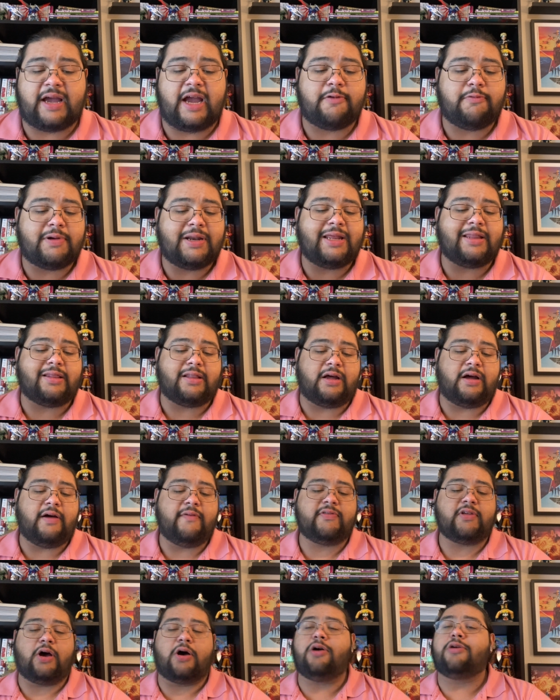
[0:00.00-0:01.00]
I really
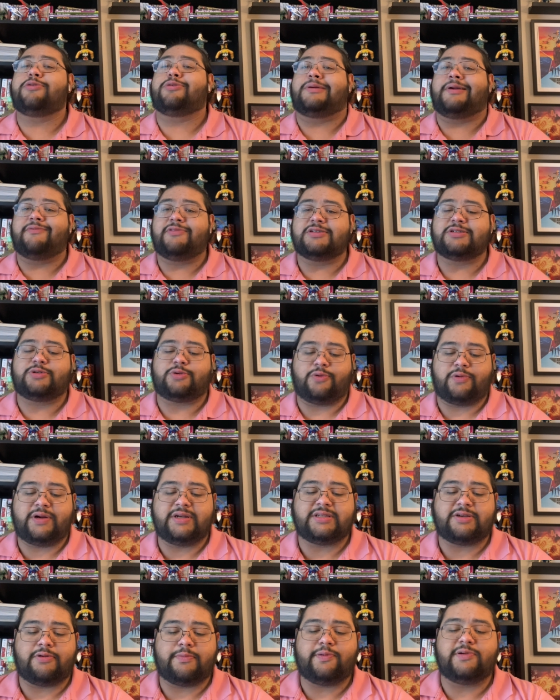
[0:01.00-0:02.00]
loved all three of the stories
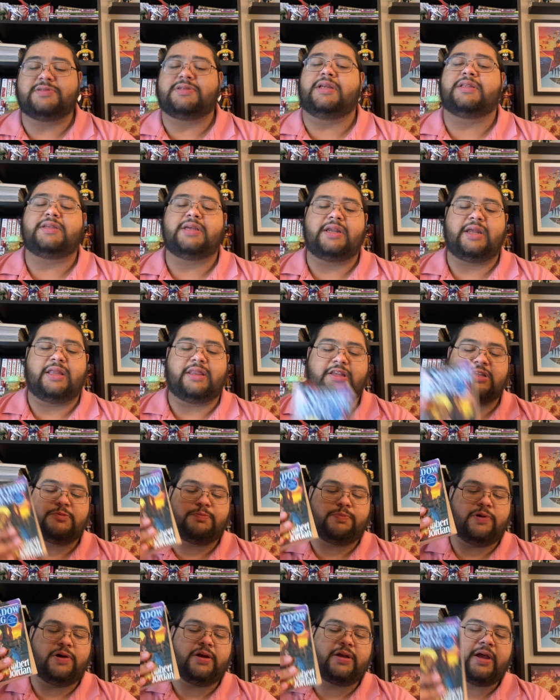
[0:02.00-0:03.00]
that were presented in this
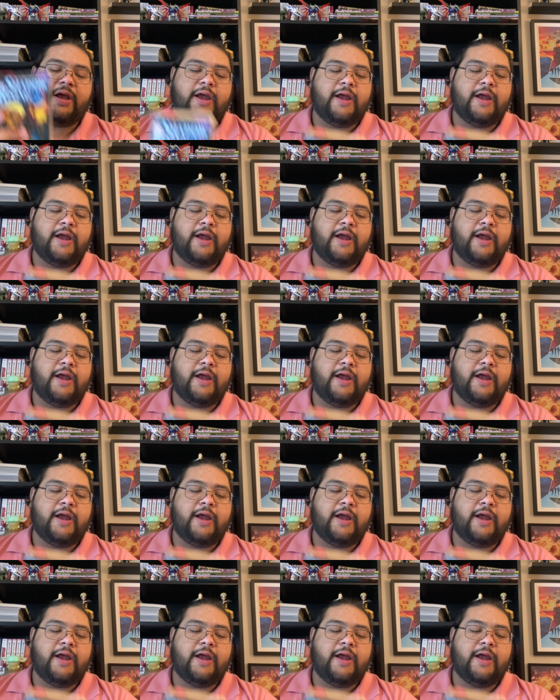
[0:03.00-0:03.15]
book.